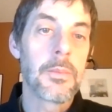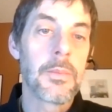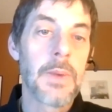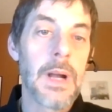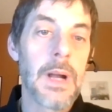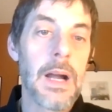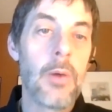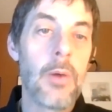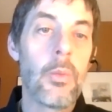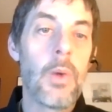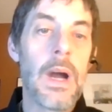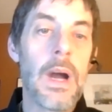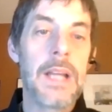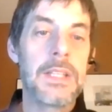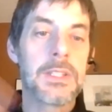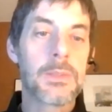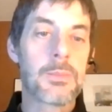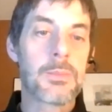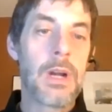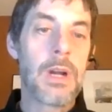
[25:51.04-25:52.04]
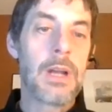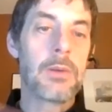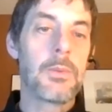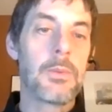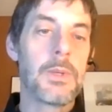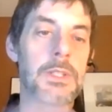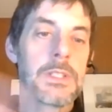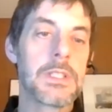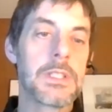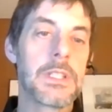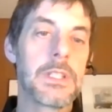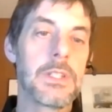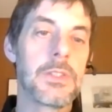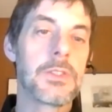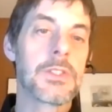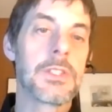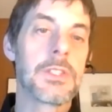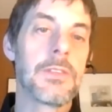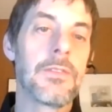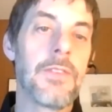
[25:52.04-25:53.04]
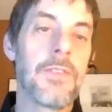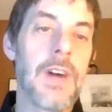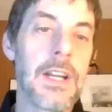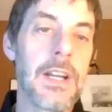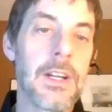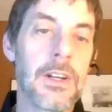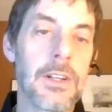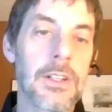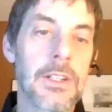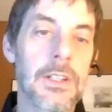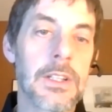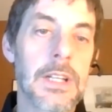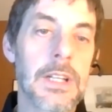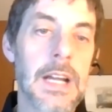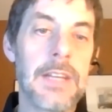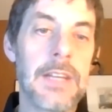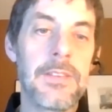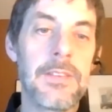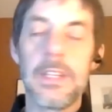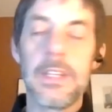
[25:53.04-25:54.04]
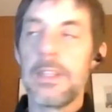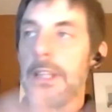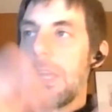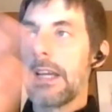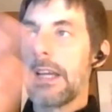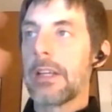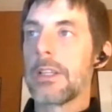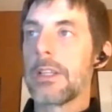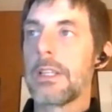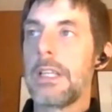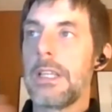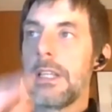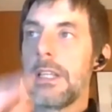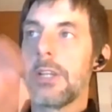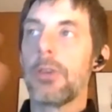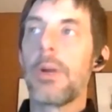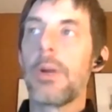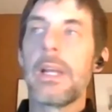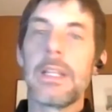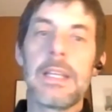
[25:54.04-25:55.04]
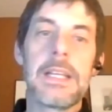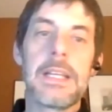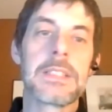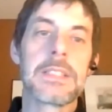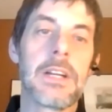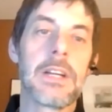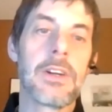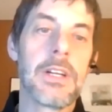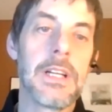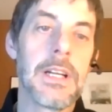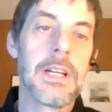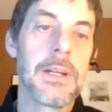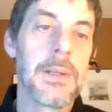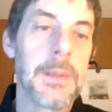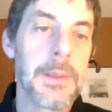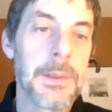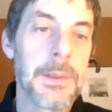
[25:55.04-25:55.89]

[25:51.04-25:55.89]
How widespread was the use of fire kind of in the Great Lakes area?